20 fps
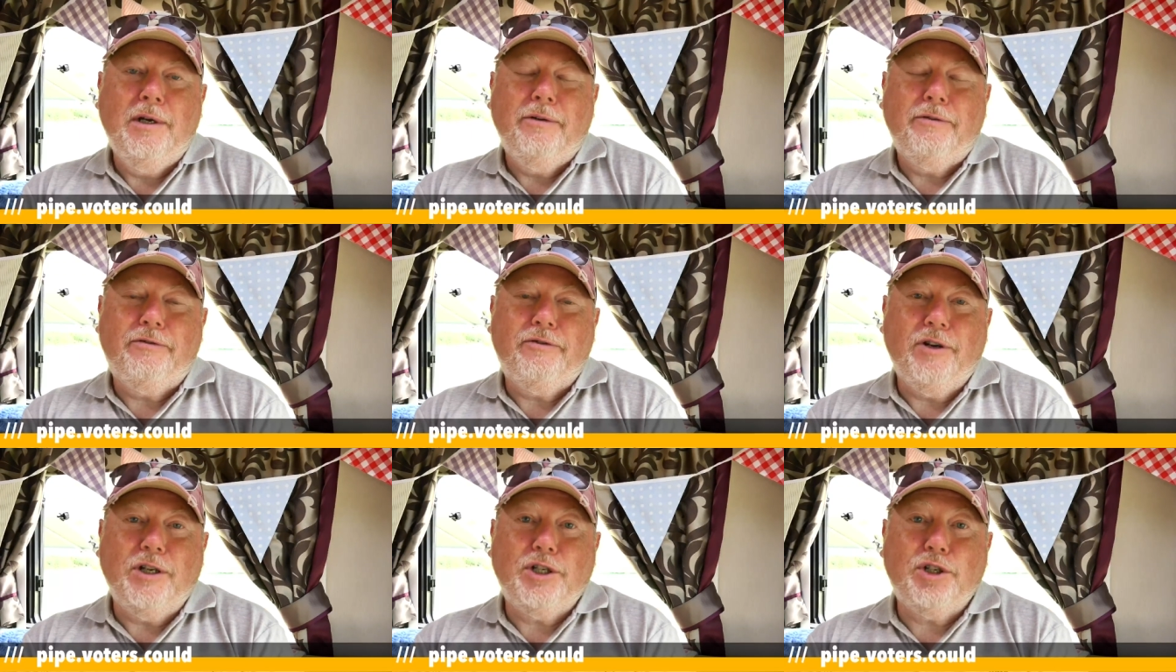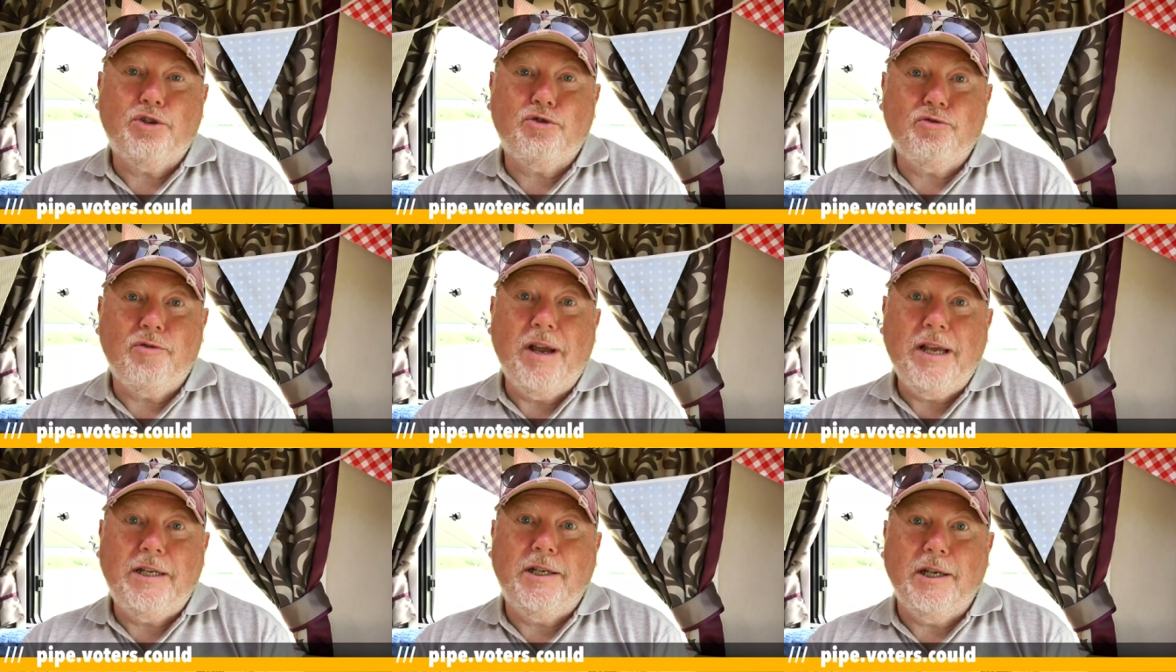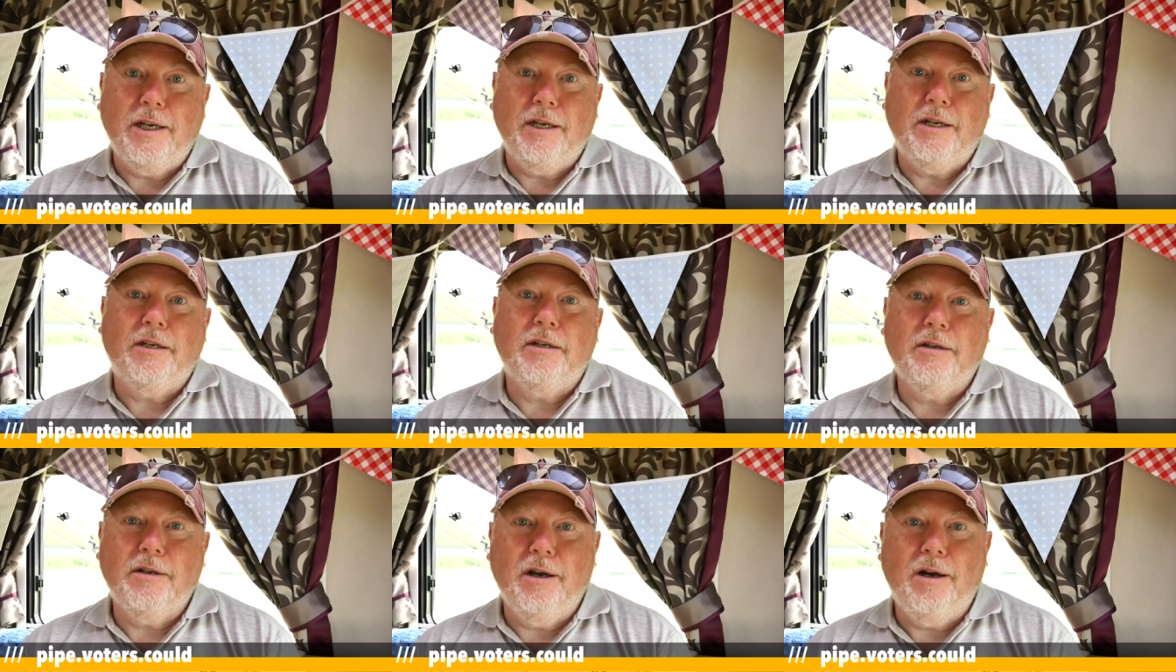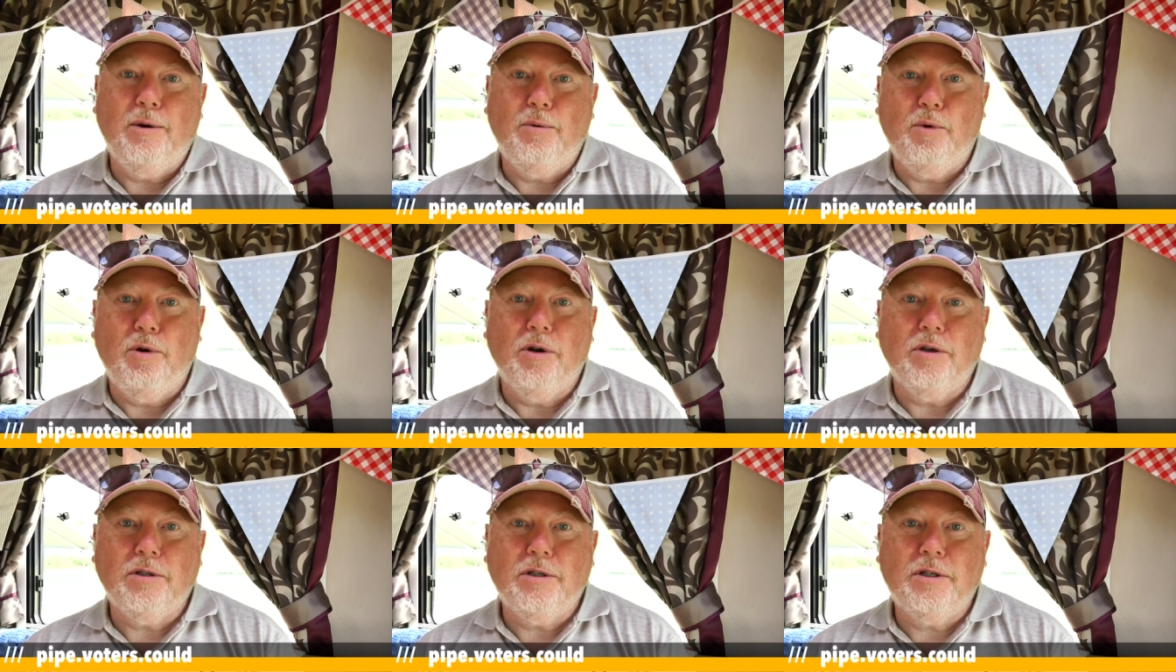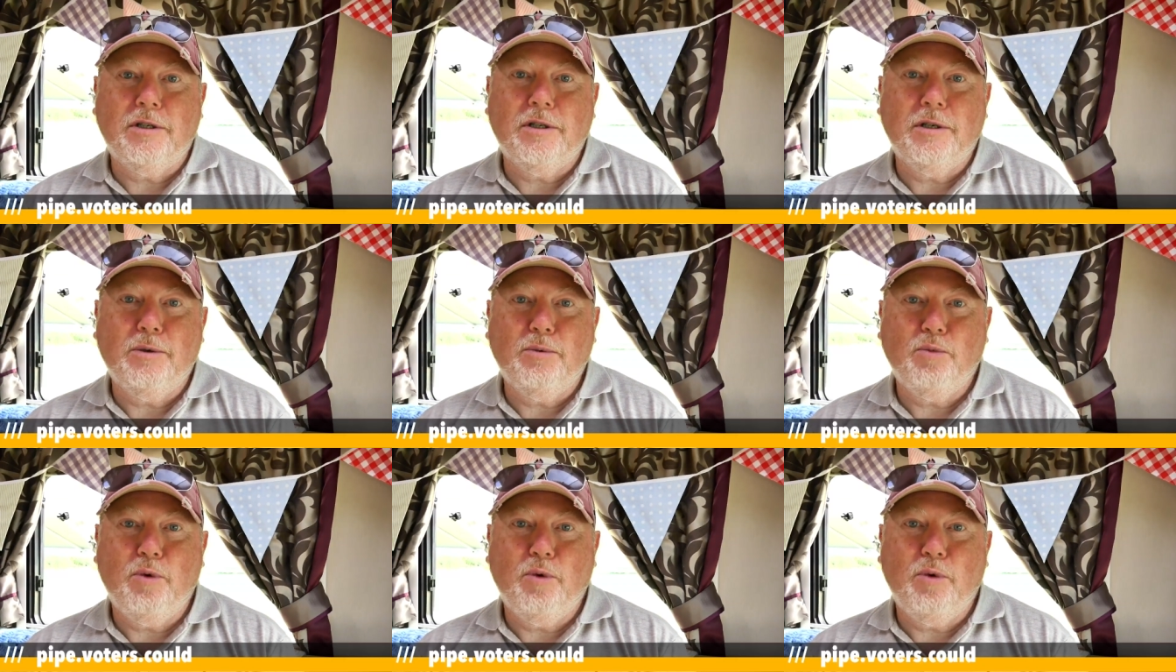frustrated I was